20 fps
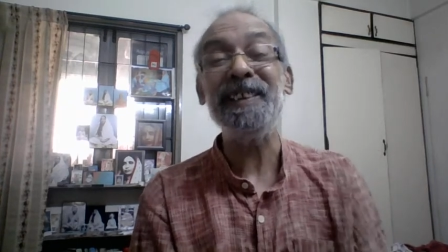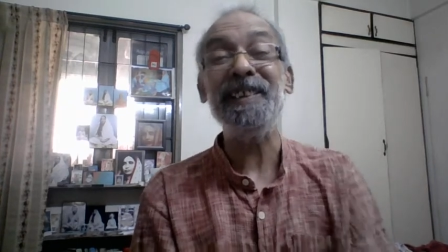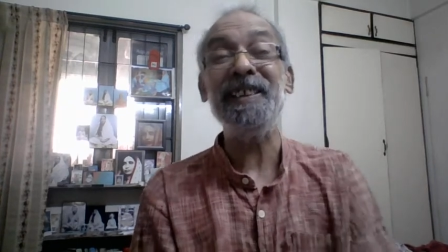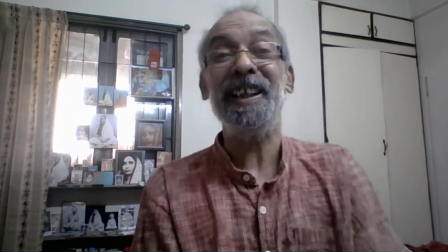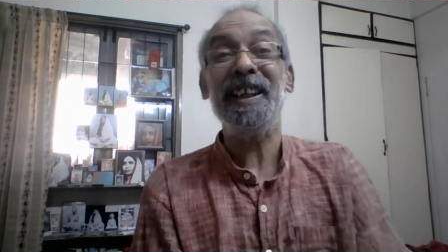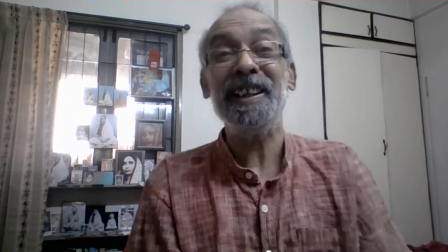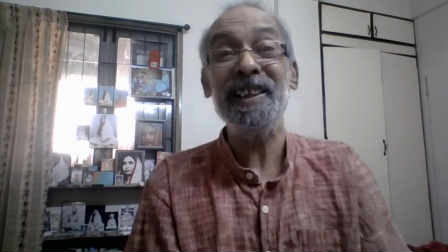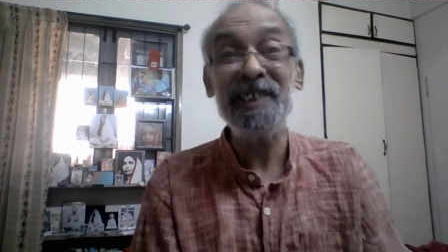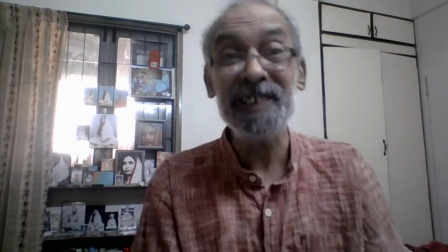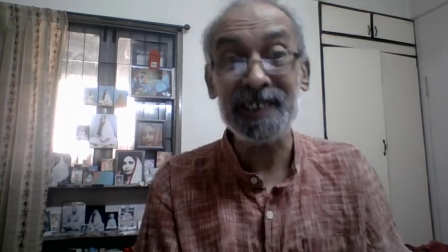
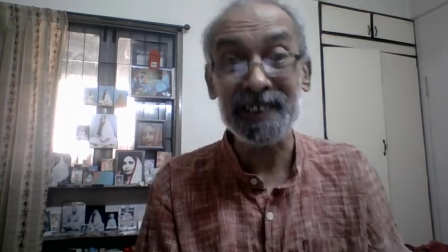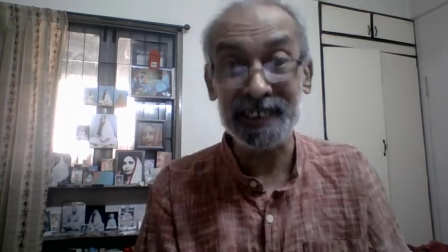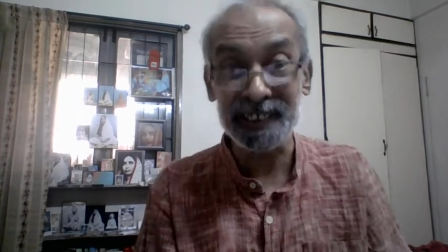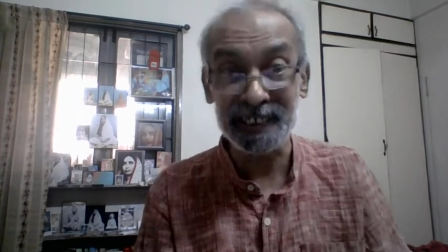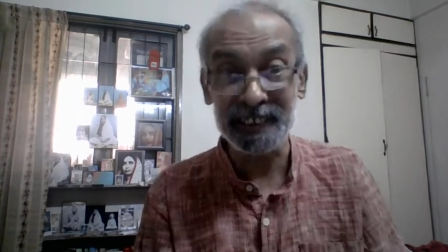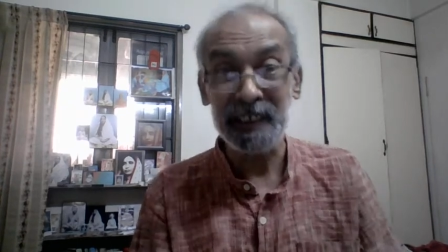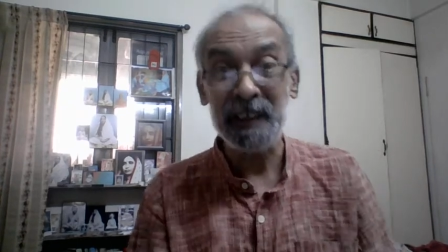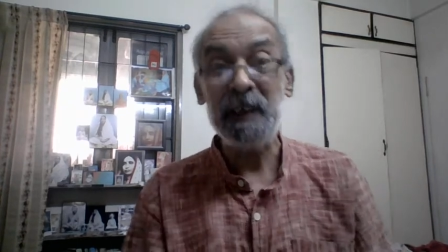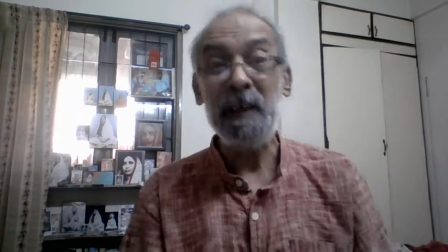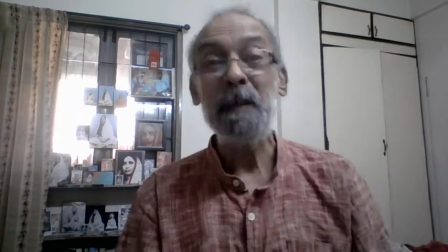That is,
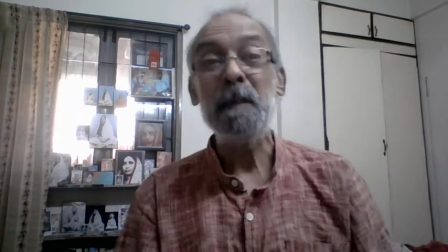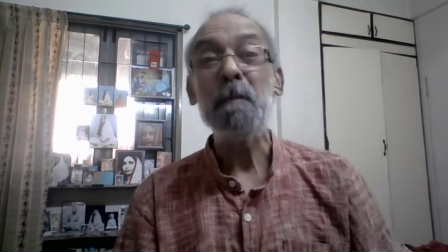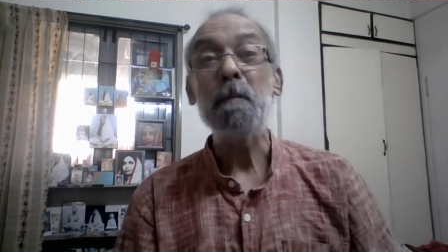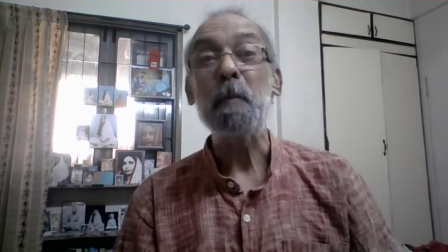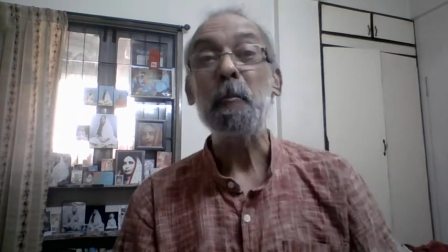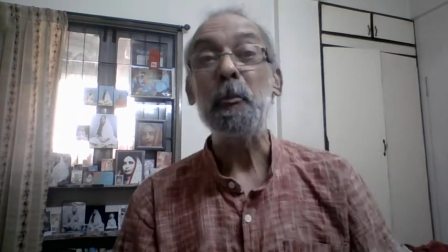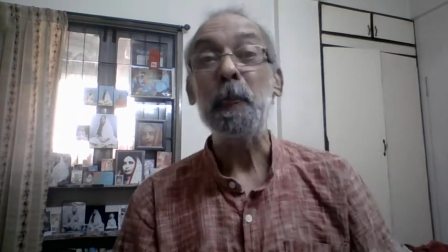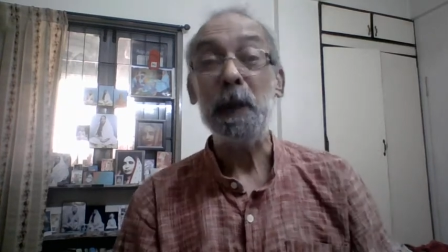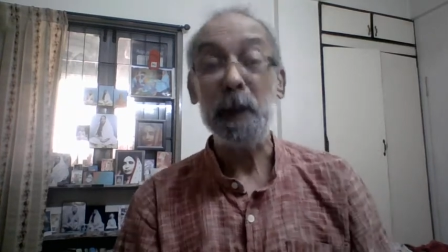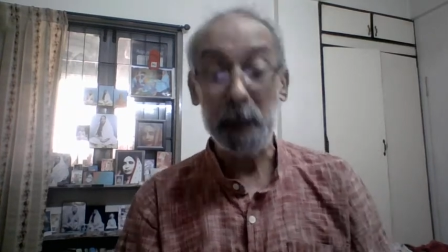
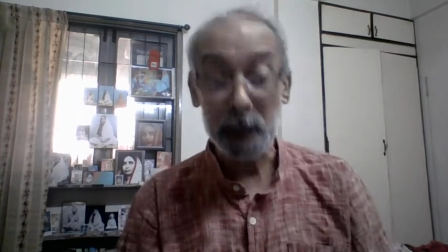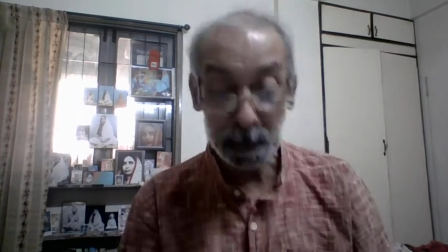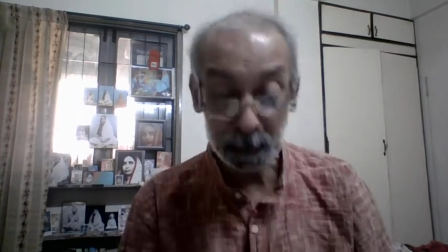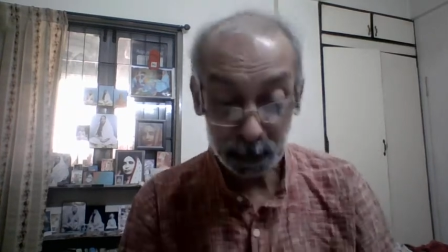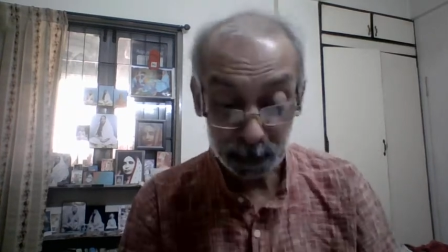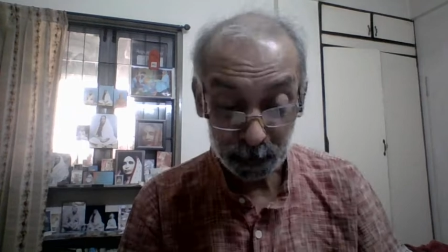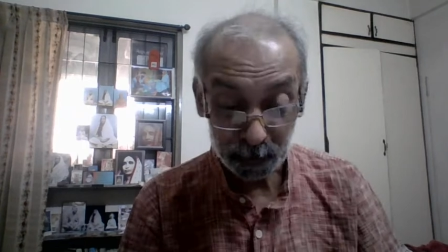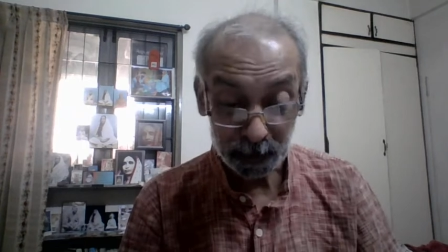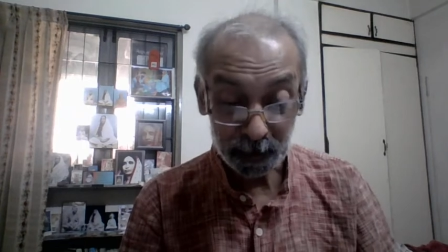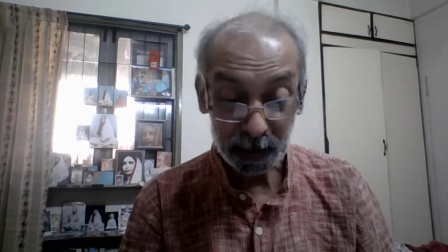
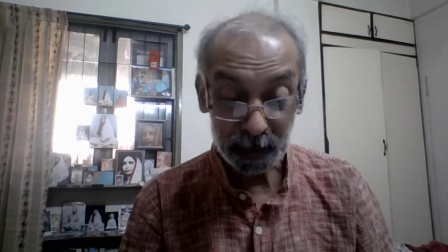if